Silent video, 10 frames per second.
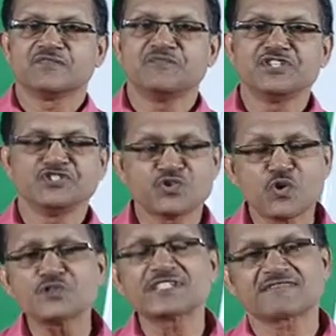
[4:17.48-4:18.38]
we do
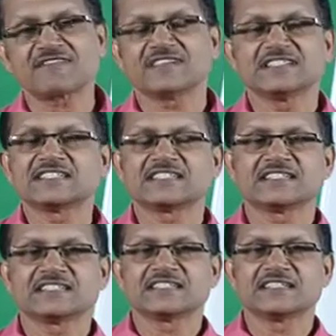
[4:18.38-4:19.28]
not stress
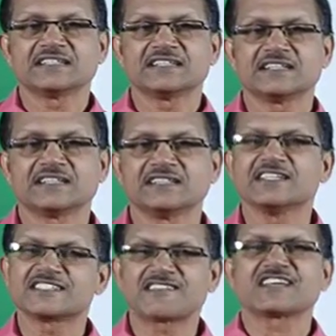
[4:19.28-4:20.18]

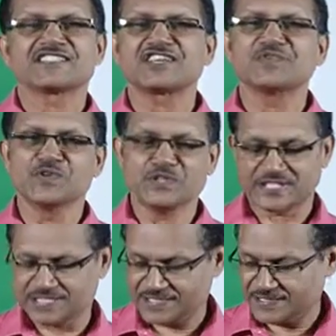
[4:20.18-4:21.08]
the structure
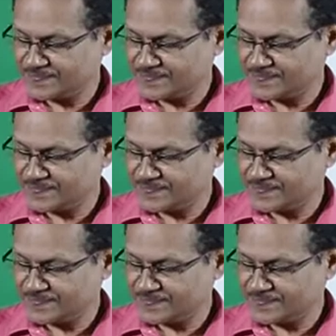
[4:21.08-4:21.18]
words.